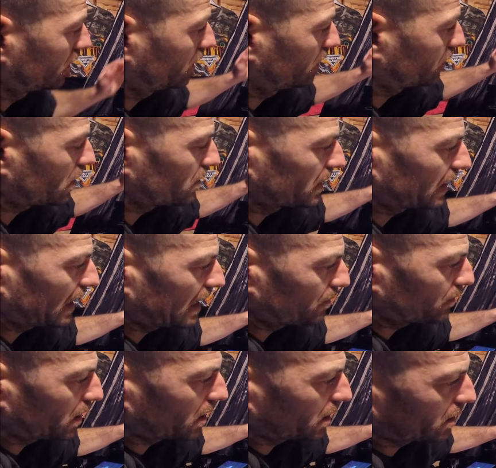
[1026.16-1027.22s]
I've got my
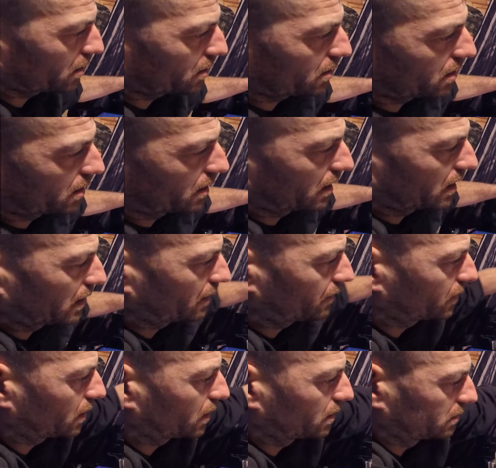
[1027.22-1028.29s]
light bars, I've
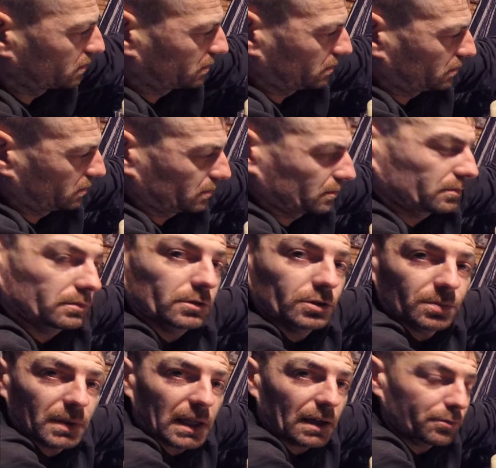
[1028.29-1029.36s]
got
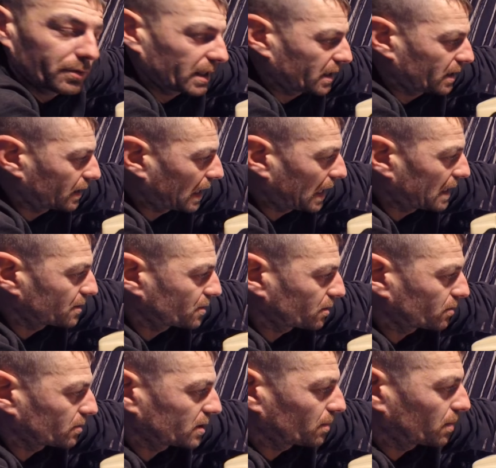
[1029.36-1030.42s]
some like rear light
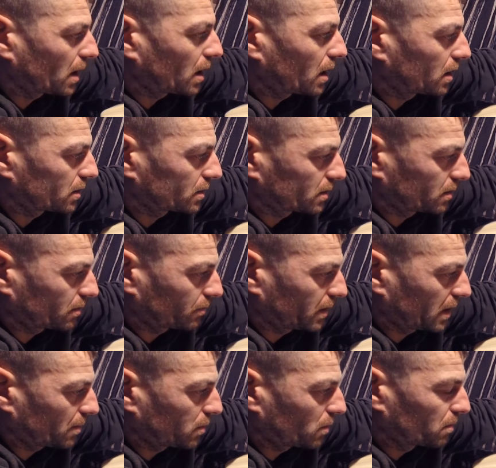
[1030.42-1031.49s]
Suzy bars,
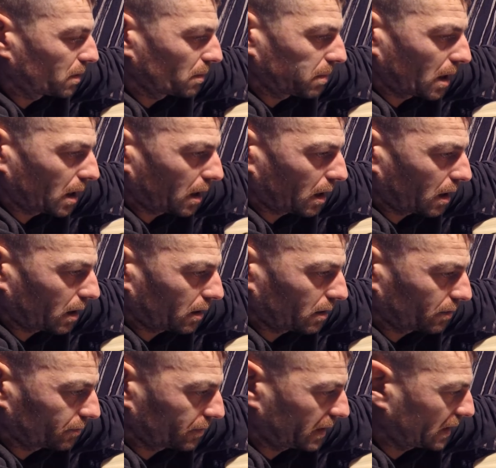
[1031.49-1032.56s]
rear bumper bar,
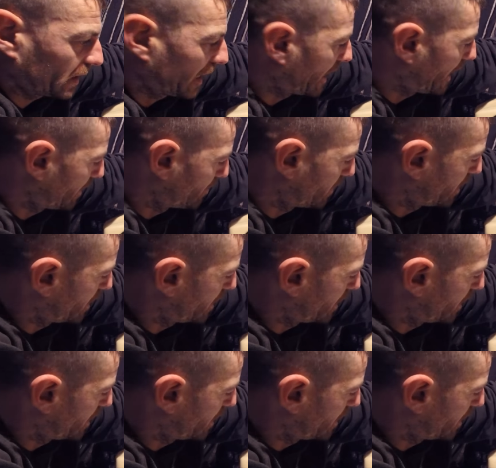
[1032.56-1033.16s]
rear light